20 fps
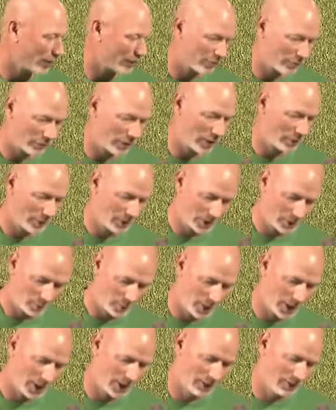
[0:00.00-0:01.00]
on, and it's great when
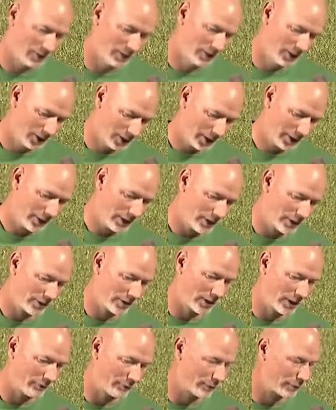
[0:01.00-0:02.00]
you win, and then you
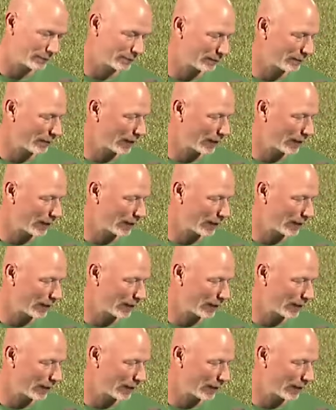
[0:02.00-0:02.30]
still have some